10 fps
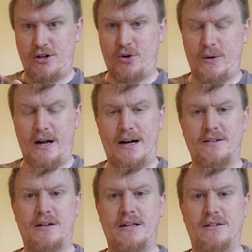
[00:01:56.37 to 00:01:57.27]

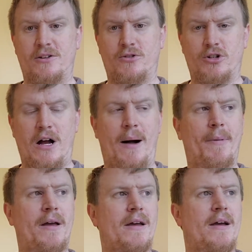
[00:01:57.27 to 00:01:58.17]
curiosities in her
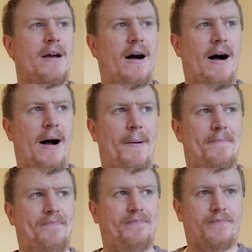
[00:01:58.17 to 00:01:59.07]
shop. I